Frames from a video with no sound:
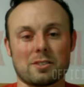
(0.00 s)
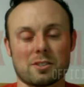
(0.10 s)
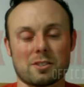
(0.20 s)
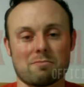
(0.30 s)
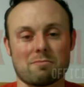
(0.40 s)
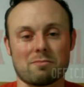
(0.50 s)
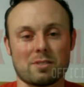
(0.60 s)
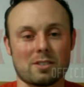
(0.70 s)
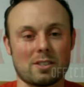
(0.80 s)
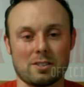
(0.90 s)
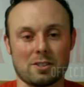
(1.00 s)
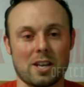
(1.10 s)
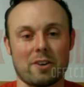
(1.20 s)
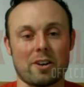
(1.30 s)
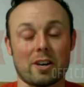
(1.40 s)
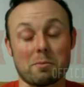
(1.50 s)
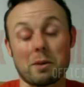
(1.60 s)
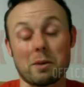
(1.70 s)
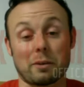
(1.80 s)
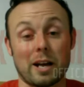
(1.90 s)
Just carry on. I
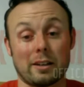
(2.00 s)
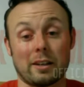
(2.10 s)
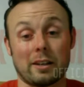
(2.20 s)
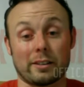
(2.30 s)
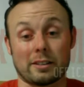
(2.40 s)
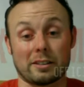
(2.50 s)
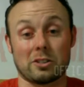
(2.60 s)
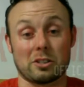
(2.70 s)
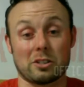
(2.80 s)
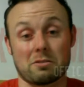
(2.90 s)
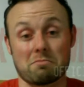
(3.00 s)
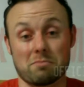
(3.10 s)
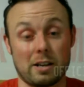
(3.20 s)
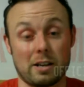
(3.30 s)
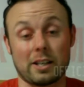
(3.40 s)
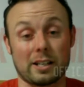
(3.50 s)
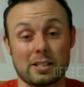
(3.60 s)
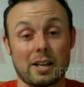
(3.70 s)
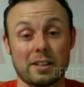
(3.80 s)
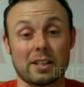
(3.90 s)
mean, I'm glad that they just. I think I
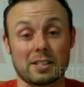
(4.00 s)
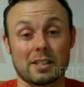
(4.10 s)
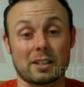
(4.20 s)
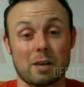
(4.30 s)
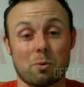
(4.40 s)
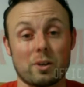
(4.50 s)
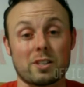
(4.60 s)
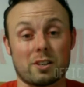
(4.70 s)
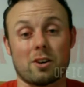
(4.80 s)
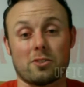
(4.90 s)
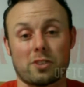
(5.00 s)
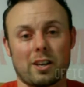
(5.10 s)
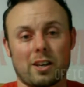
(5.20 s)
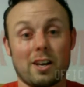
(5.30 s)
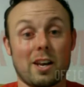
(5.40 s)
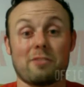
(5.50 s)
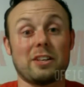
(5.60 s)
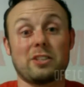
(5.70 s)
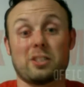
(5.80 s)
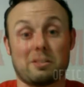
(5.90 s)
said it a couple weeks ago. I was if
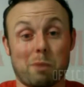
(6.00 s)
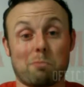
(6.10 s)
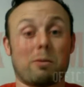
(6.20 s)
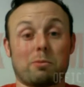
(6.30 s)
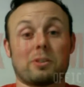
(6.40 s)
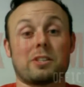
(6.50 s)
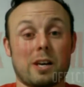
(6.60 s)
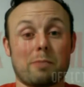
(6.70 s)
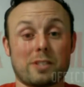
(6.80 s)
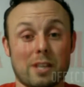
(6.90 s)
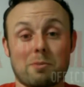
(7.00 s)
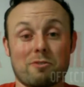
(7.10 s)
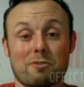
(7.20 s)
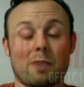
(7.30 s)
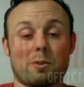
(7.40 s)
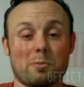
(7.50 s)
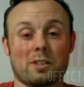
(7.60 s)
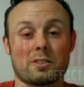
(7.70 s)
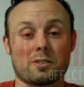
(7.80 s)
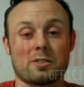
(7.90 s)
they just abruptly stop this, I'd be fine with it
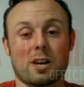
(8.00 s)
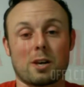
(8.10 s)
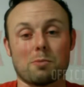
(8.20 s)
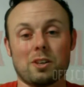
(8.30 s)
because it's so terrible.